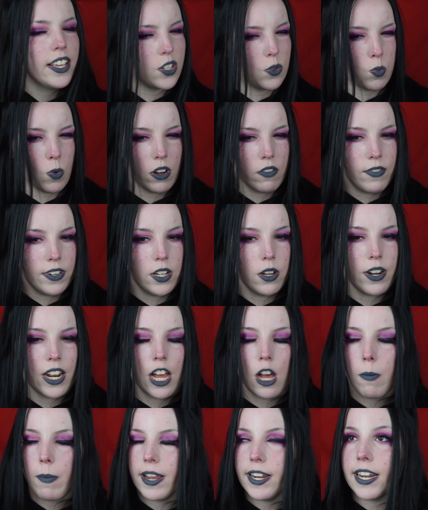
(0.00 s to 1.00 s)
one video on
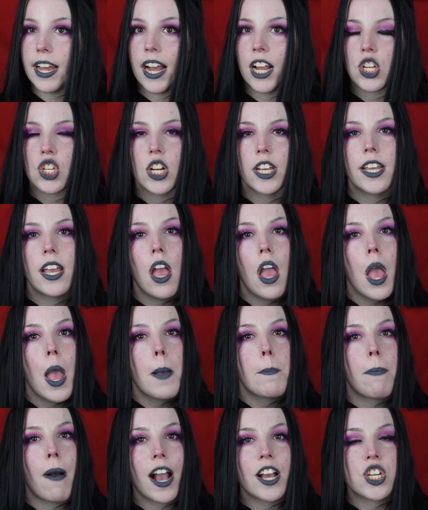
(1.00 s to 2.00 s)
how I made it actually,
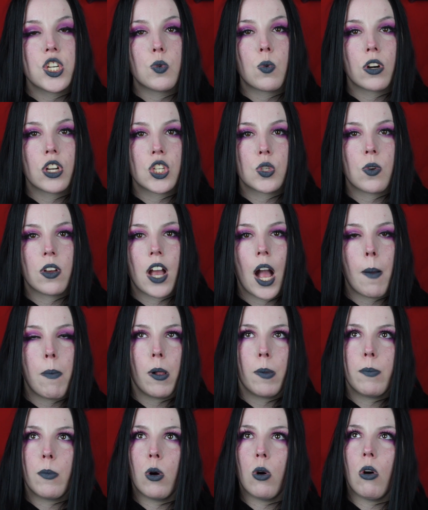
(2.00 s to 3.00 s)
but I do want to do a
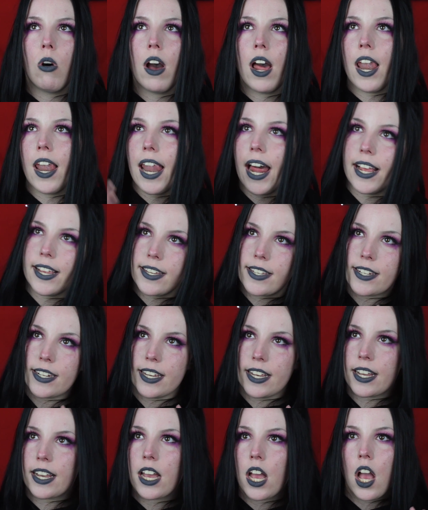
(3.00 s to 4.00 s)
couple more
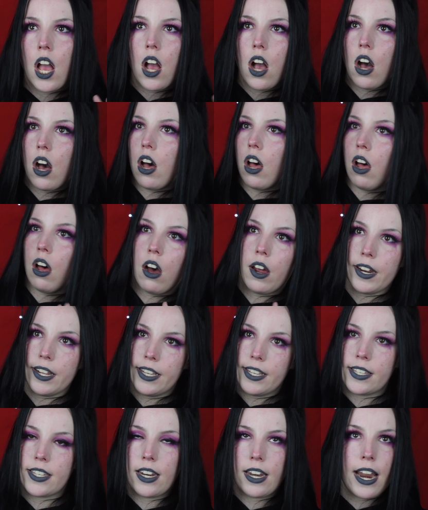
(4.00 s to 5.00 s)
elastic
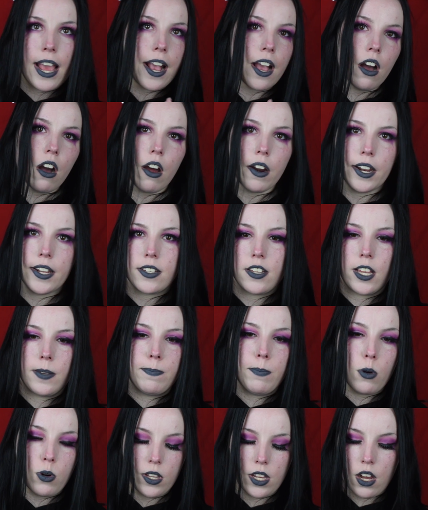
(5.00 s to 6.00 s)
harness, leg harnesses,
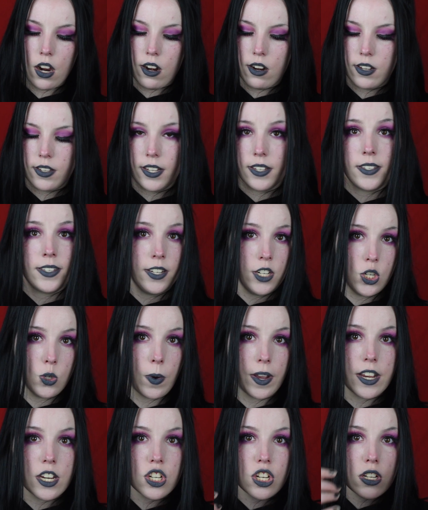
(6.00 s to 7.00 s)
body harnesses
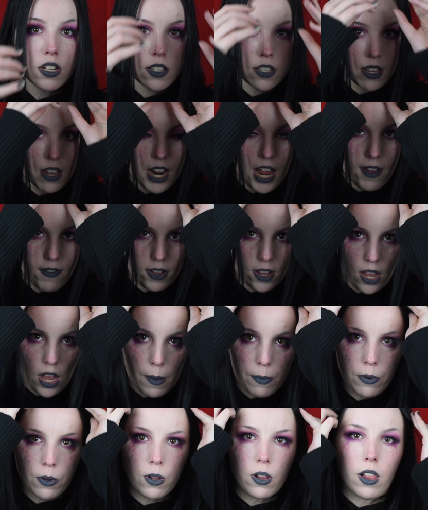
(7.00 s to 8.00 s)
situations. I'll have a
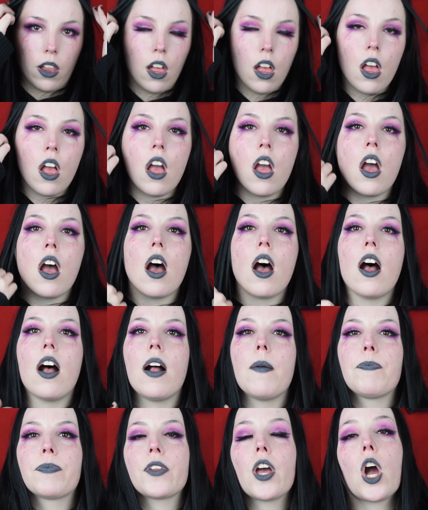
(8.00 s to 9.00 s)
couple
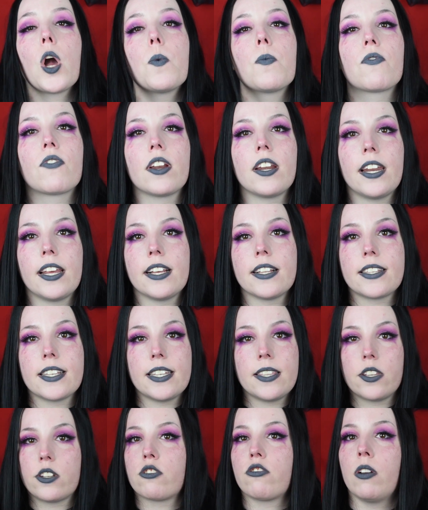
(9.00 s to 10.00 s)
hopefully linked in
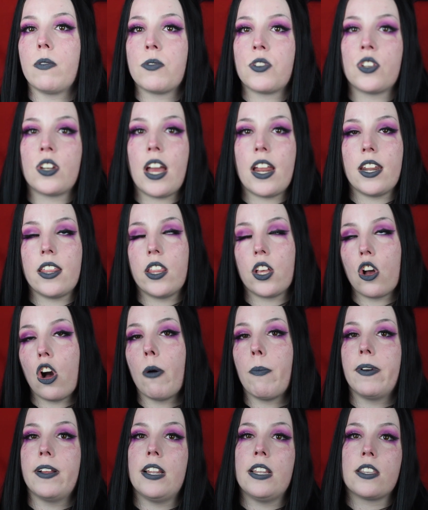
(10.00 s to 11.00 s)
the description and in the
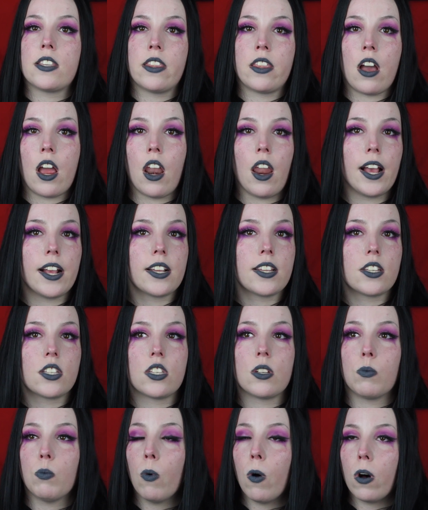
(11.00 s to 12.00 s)
comments that I like
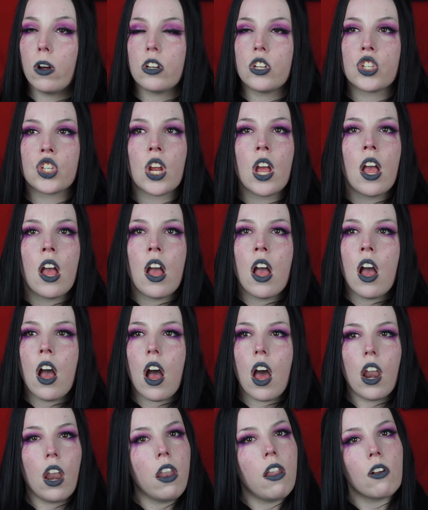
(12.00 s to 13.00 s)
to watch.
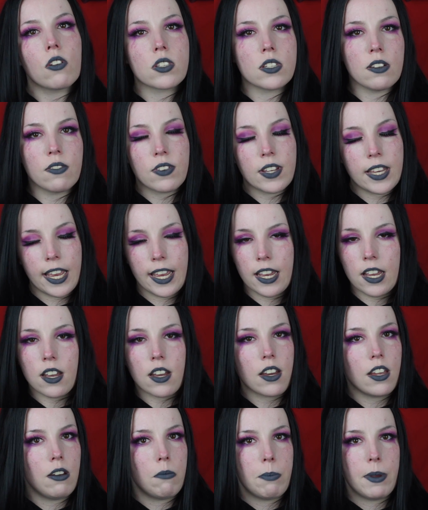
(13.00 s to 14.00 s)
A lot of kink
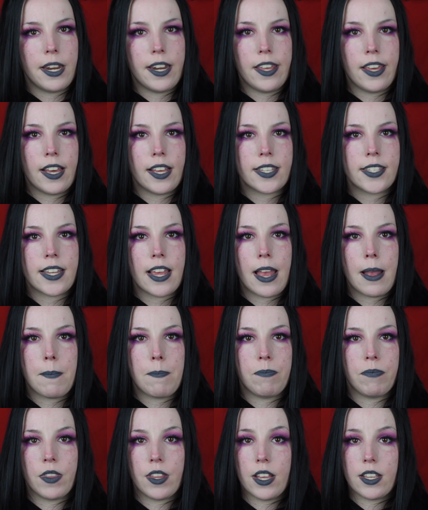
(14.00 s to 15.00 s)
and
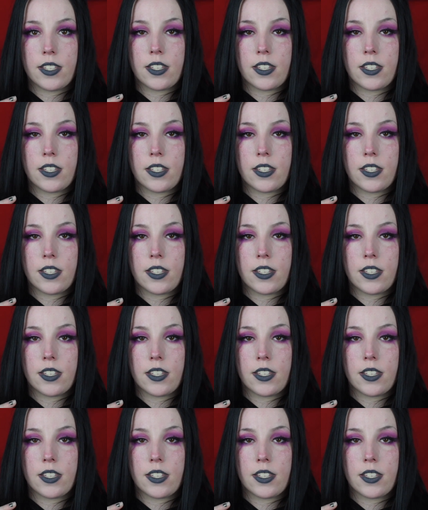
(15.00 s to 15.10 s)
BDSM